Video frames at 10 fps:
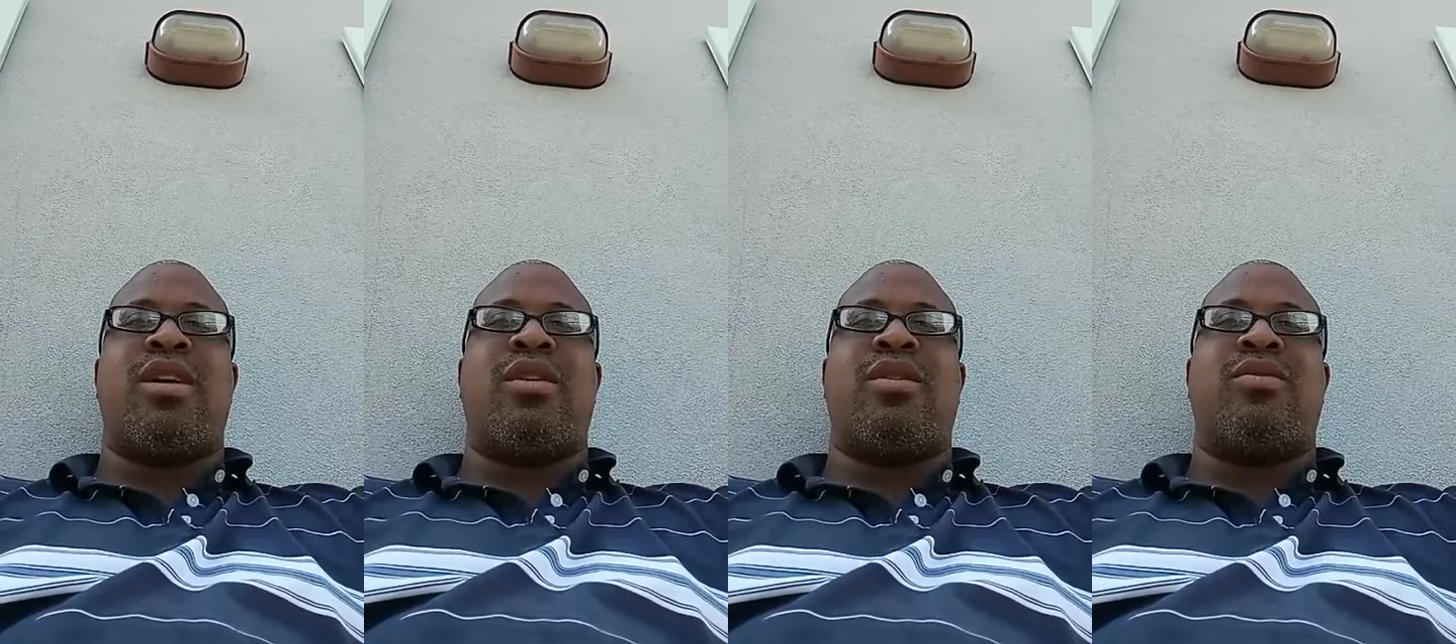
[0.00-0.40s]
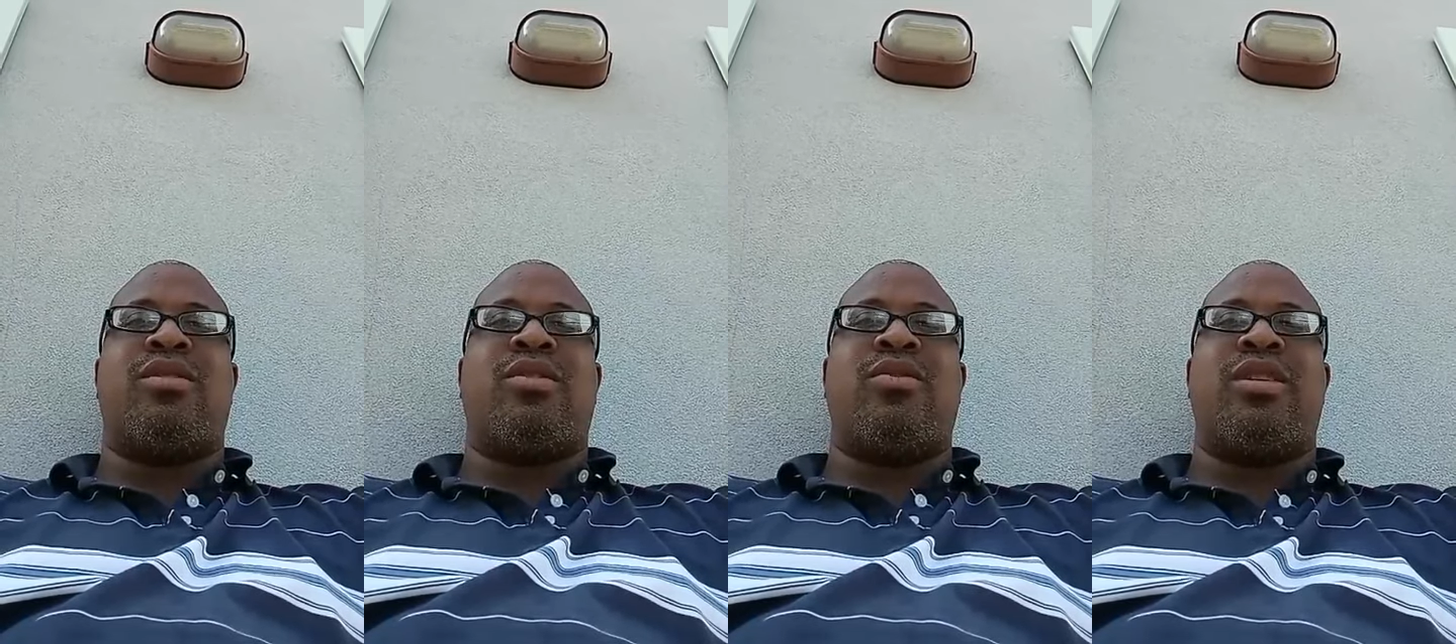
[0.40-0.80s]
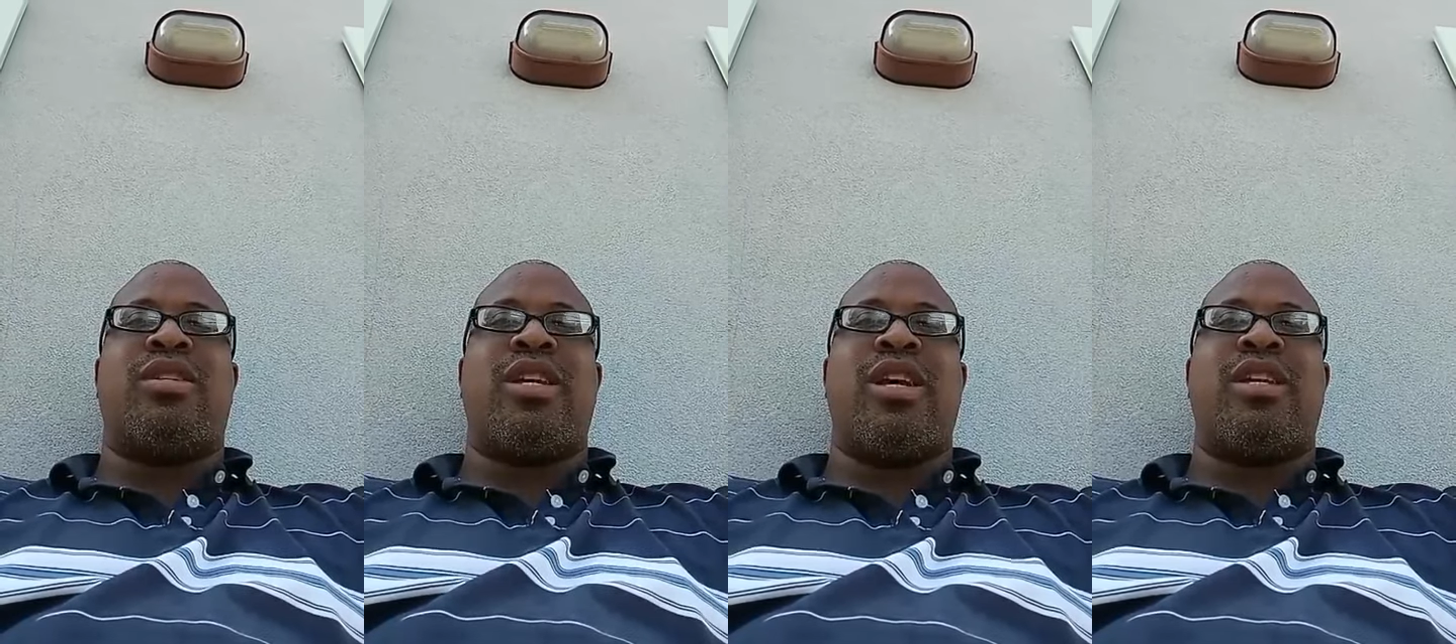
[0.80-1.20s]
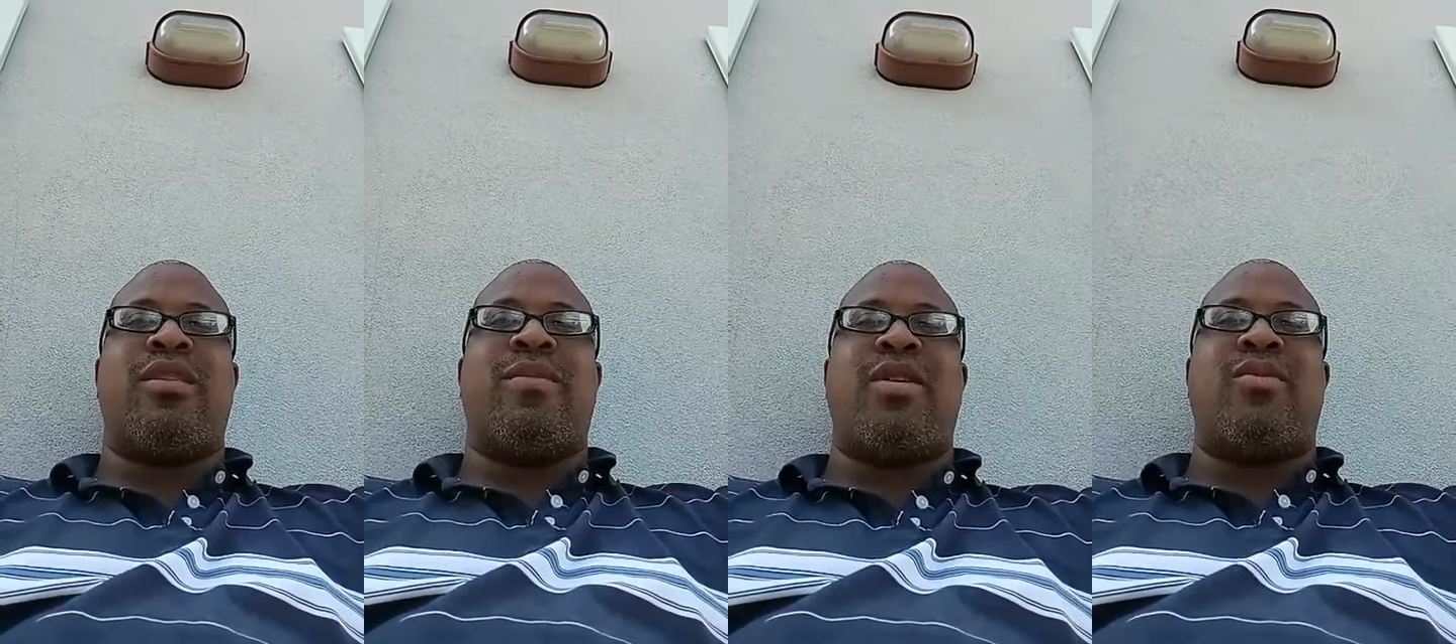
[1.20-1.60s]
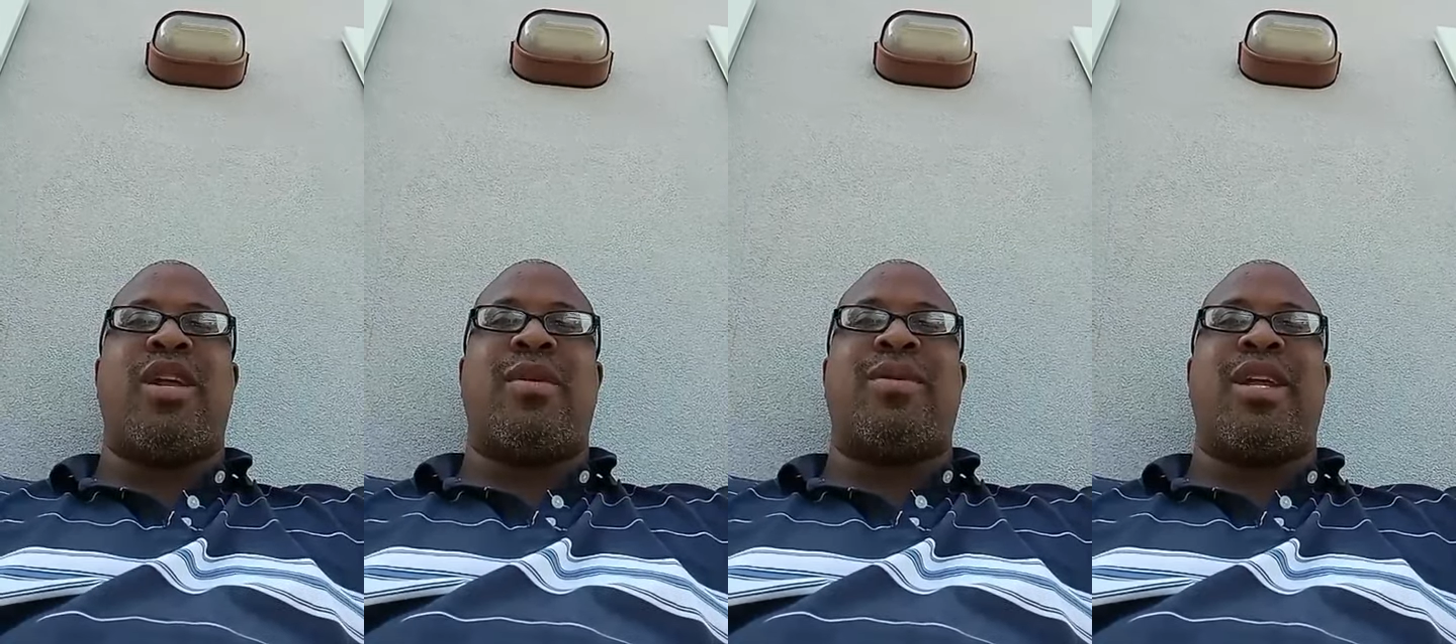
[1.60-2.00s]
I was totally saddened about what
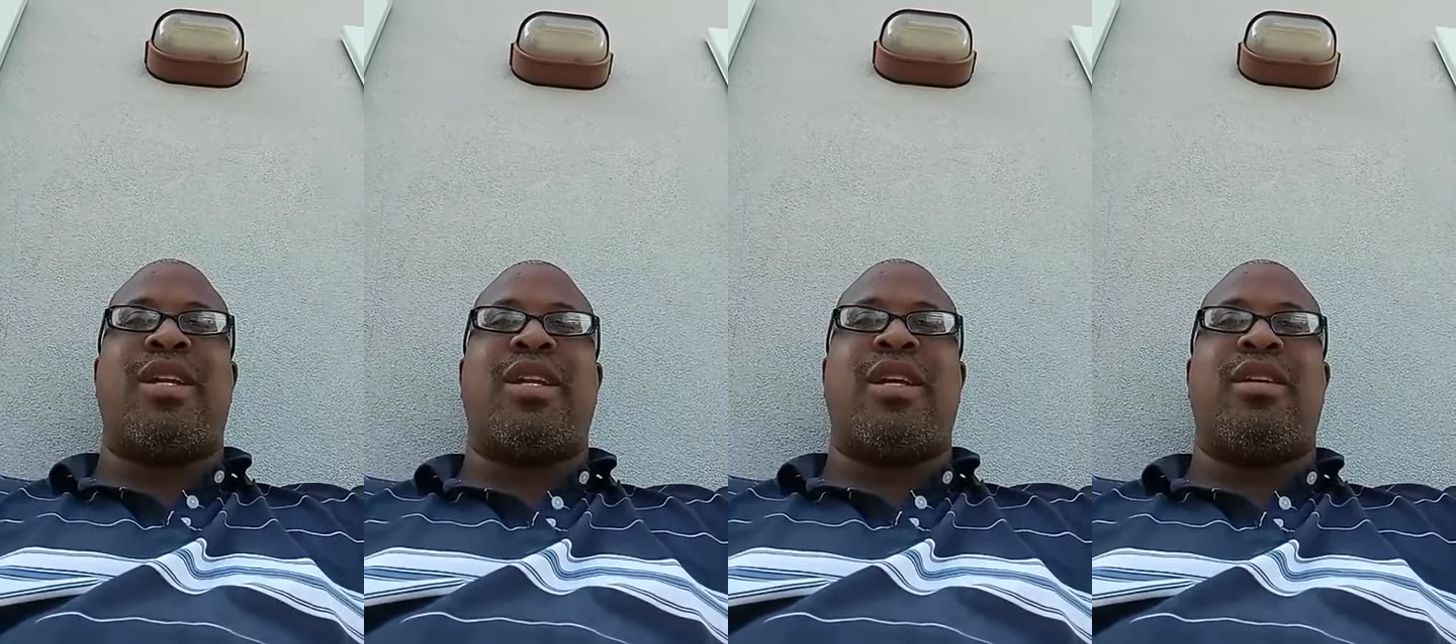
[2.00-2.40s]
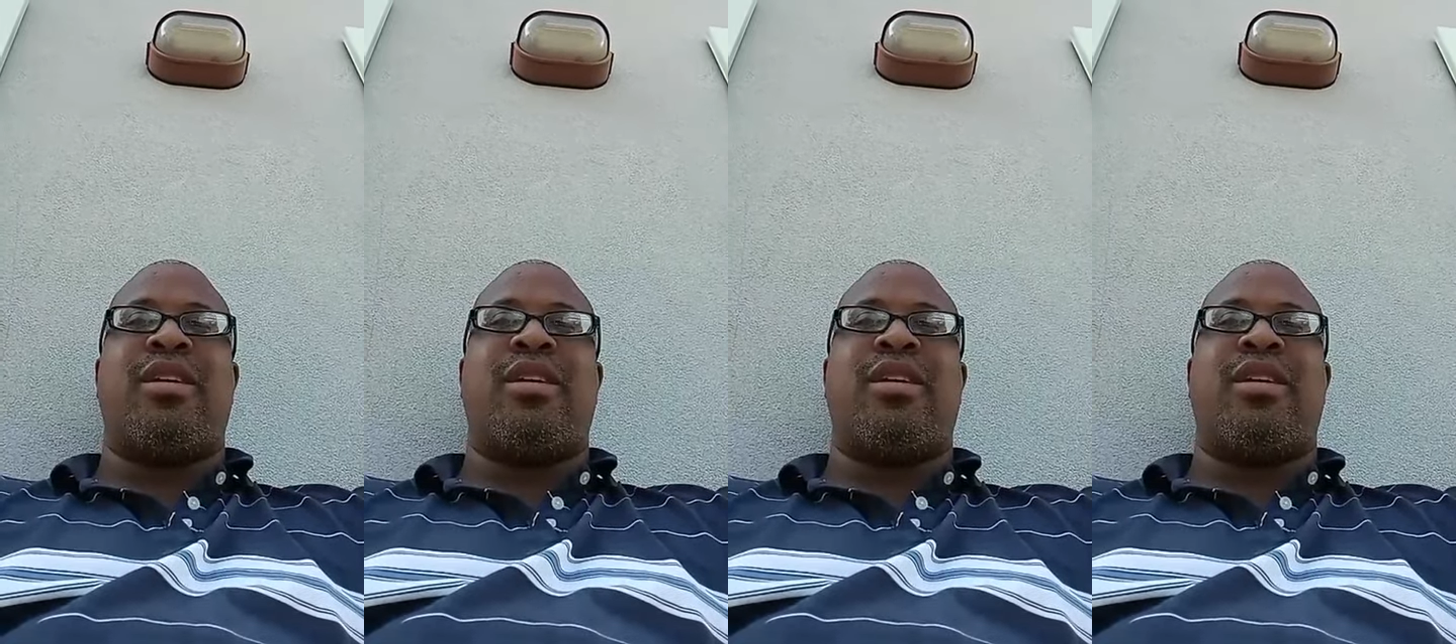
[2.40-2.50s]
happened that day.